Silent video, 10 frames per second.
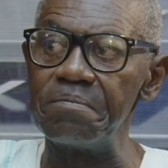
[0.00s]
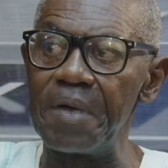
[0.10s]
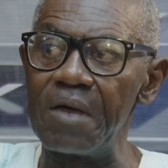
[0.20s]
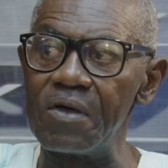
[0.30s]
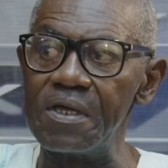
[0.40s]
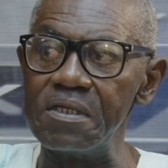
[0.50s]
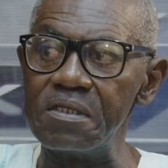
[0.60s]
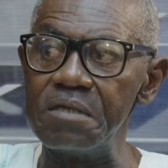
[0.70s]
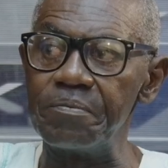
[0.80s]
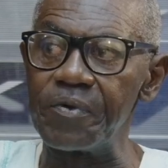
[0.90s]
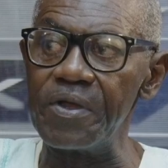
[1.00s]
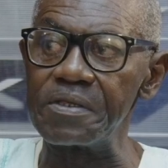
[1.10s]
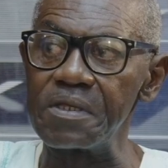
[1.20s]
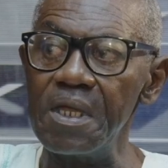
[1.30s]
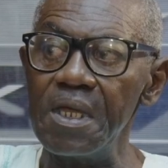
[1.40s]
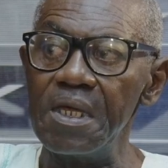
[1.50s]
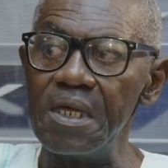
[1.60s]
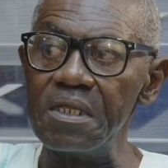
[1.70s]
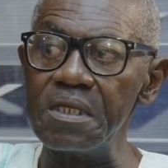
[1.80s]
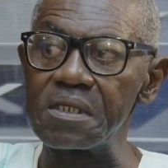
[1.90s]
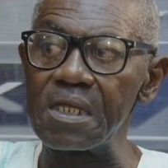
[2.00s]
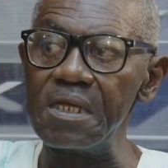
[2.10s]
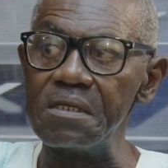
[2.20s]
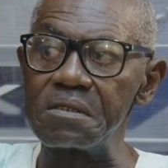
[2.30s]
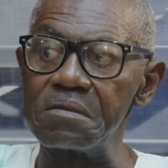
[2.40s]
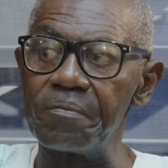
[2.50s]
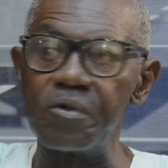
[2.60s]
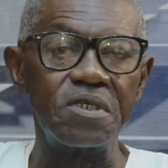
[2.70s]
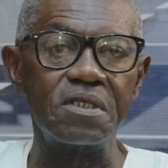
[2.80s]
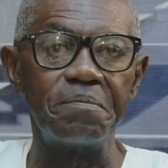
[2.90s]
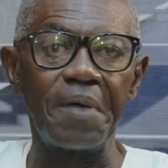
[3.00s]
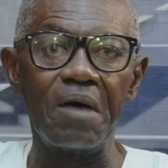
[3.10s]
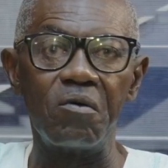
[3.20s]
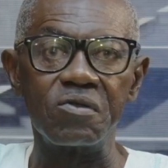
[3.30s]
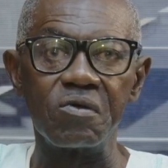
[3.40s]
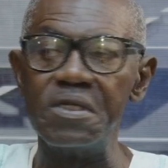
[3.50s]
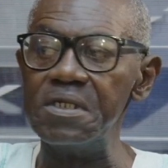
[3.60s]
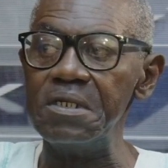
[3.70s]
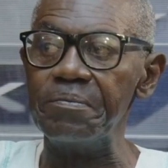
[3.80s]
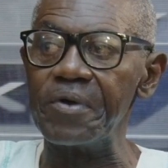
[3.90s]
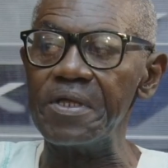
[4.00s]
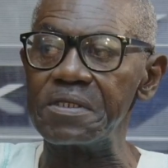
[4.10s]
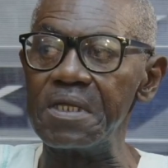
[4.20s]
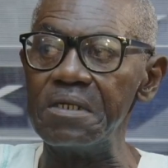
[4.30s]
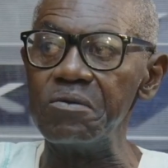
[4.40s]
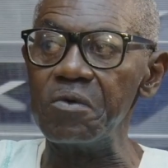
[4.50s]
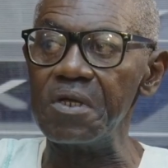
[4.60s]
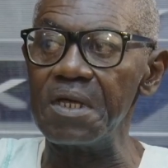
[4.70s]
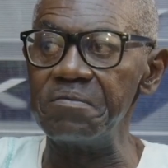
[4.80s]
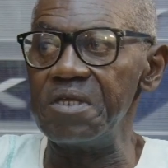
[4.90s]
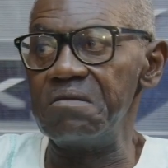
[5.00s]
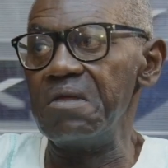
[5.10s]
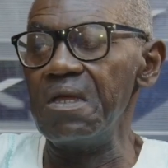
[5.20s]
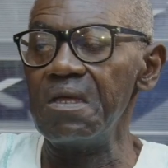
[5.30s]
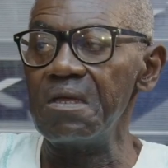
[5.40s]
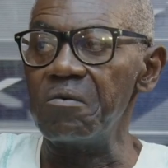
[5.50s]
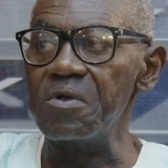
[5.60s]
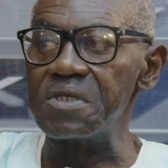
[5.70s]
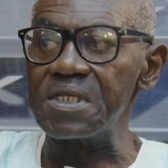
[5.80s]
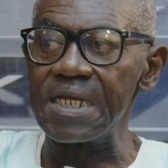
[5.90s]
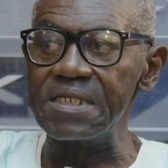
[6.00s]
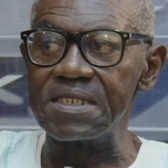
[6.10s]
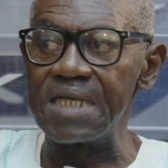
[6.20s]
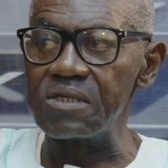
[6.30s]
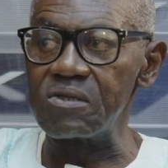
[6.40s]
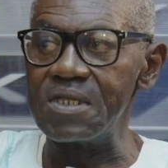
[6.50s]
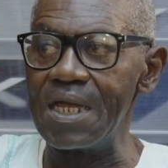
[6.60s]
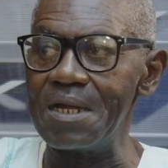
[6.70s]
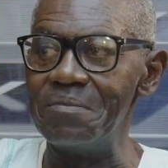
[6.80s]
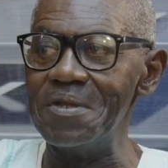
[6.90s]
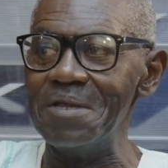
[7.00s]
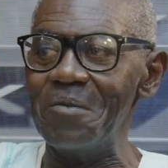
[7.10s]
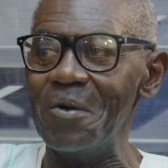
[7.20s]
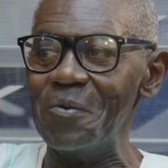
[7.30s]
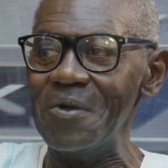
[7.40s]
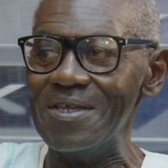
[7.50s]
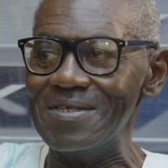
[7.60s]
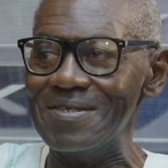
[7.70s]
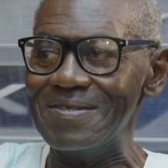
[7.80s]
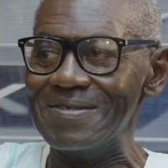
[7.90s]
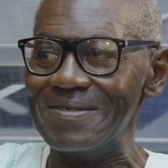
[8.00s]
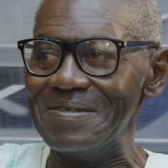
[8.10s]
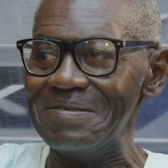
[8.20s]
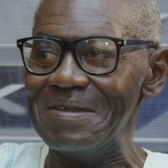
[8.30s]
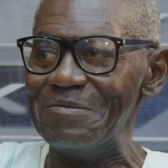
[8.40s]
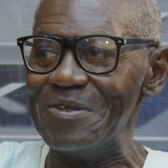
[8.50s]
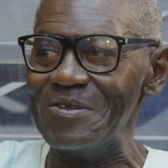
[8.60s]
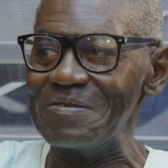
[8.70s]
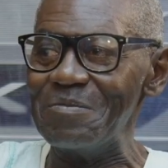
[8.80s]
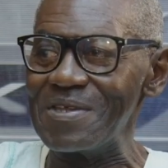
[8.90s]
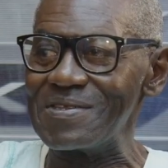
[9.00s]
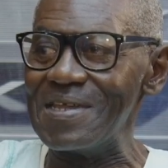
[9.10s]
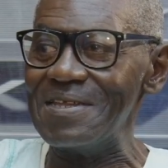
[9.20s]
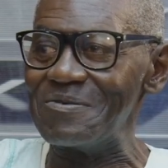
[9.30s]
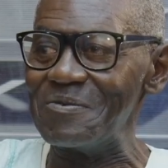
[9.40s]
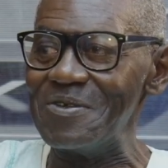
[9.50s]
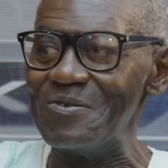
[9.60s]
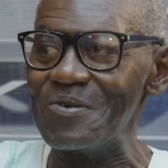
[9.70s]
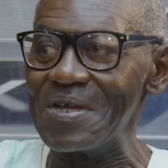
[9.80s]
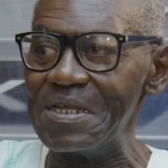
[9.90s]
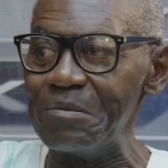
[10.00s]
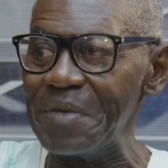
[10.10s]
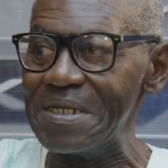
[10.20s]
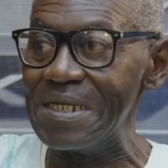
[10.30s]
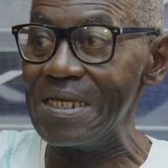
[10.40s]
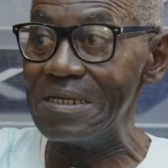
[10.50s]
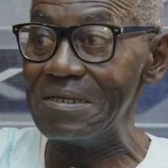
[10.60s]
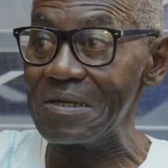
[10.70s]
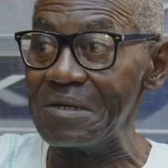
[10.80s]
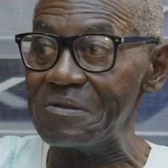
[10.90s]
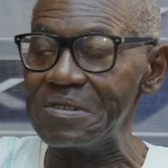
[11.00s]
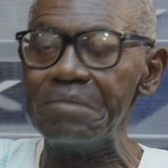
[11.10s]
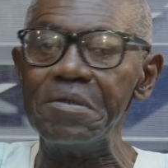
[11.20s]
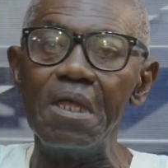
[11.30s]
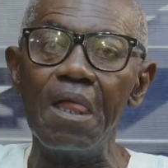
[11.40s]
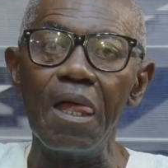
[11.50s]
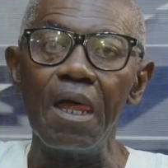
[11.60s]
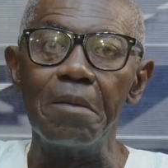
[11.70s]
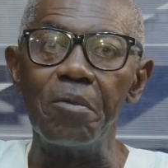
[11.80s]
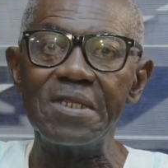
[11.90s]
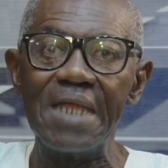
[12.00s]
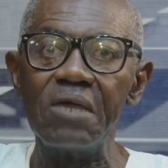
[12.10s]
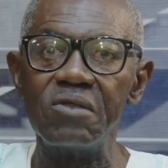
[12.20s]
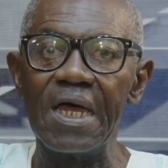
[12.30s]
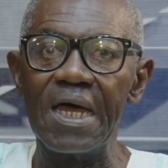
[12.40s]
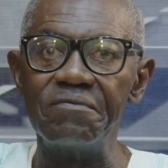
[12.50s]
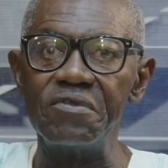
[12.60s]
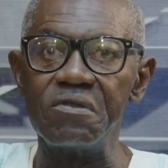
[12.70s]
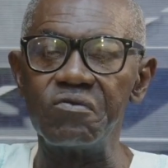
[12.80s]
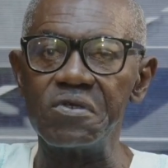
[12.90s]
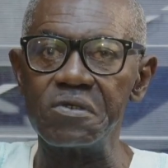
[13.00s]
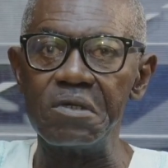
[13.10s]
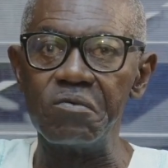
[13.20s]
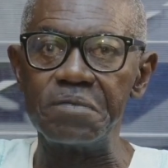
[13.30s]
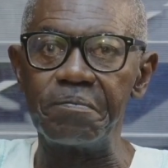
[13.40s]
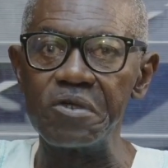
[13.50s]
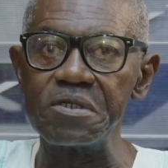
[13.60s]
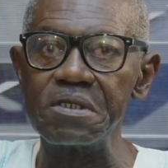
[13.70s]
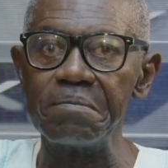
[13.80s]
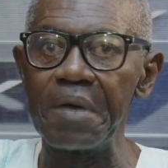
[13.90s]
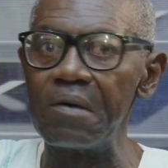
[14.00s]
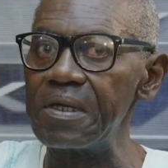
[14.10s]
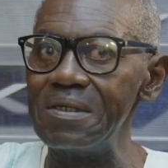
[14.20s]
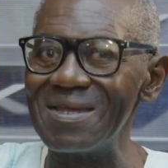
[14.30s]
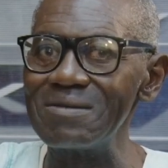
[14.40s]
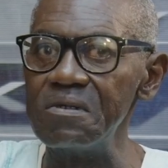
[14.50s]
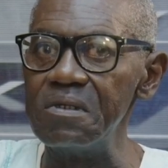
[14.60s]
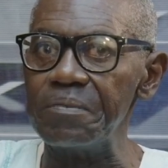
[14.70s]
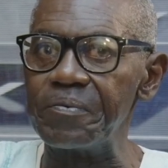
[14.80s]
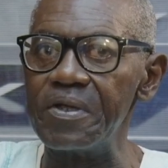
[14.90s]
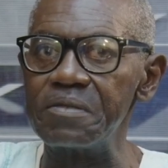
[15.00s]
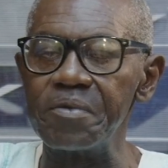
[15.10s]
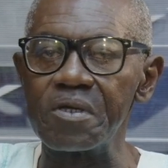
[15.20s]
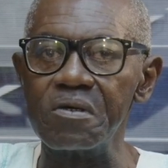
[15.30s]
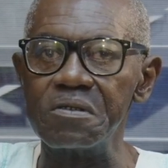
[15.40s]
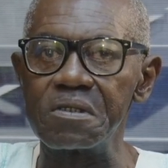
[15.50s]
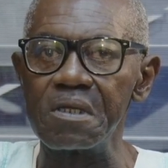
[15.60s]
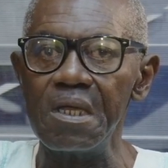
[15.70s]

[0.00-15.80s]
power is depressed. In this case, purchasing power was already depressed anyway. I mean, what's the 30,000 naira minimum wage is. I mean, it doesn't make sense when you look at it per day, you know what I mean. But now you now have a situation in which purchasing power is actually depressed because